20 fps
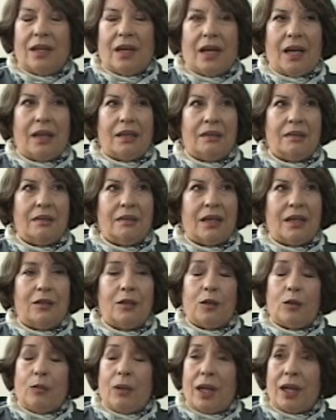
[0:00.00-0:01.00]
And
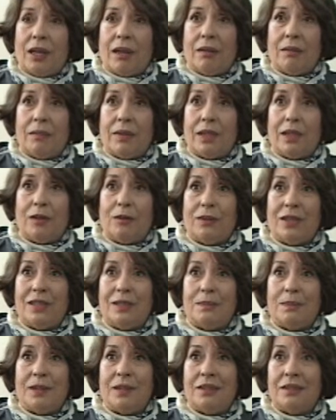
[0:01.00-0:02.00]
you're welcome
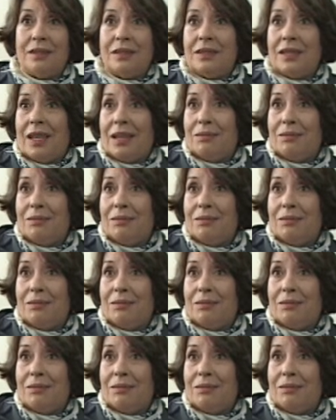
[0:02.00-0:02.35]
anyways, because